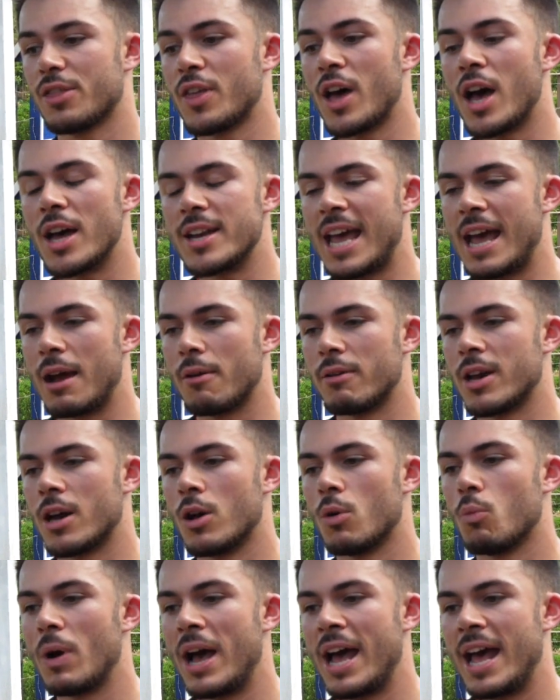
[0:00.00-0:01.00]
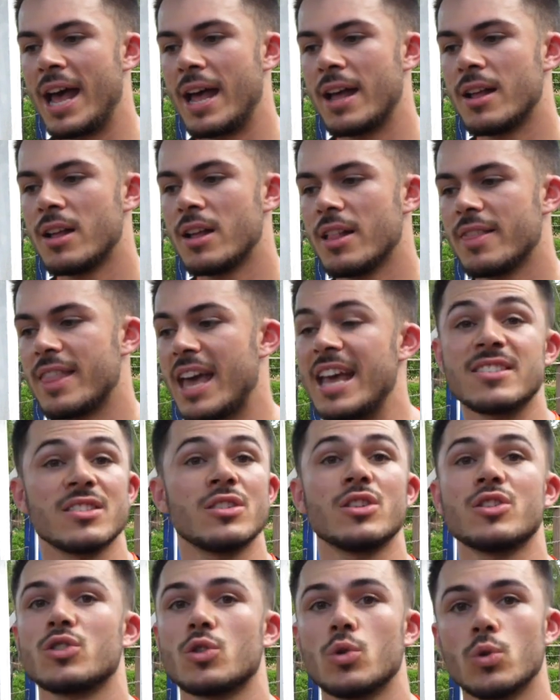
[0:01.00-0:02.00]
third area where there
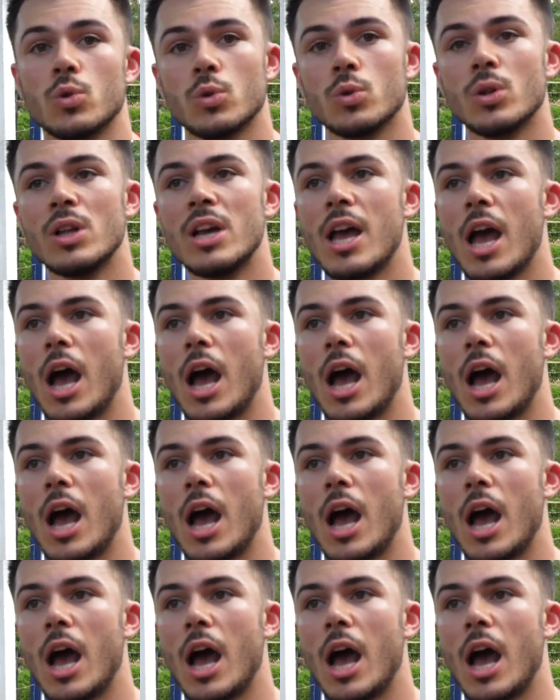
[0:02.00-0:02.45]
isn't a school,